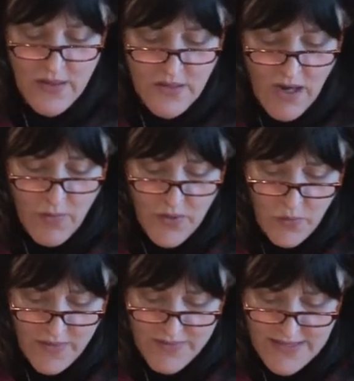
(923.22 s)
Darwin
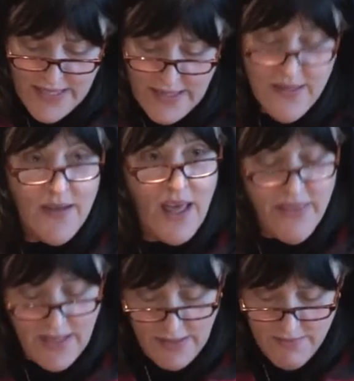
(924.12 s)
would have said
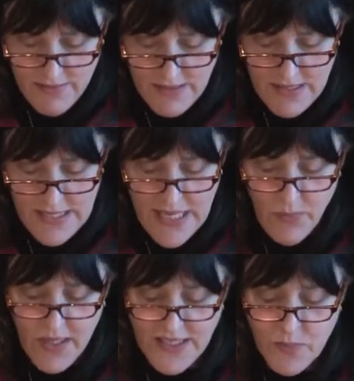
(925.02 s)
nothing. He
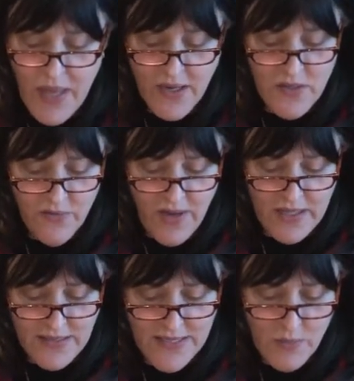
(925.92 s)
would expect to
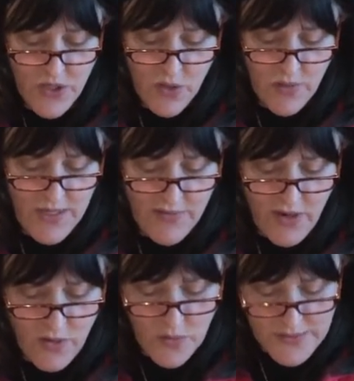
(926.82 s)
find some degree of
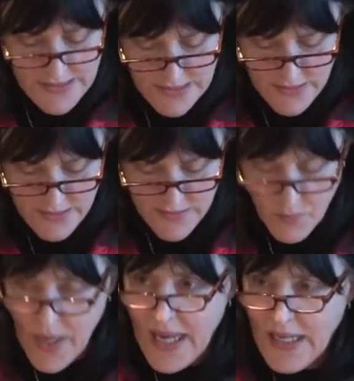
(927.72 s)
our own senses of
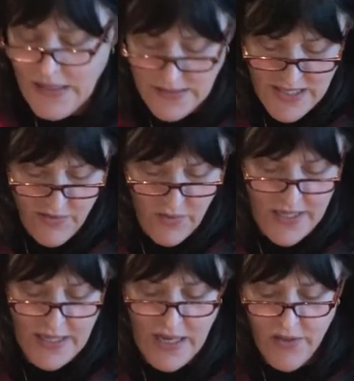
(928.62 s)
pain and suffering
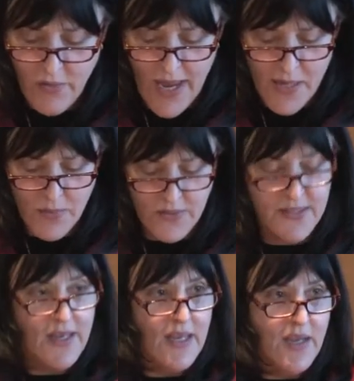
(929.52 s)
in other animals,
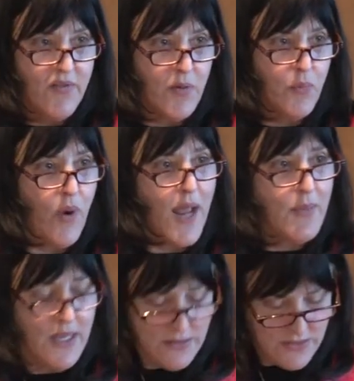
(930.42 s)
from
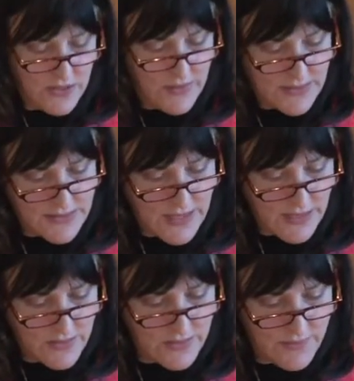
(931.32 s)
primates to
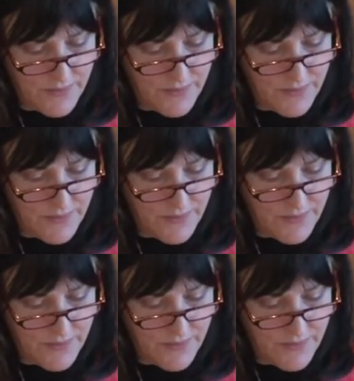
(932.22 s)
insects.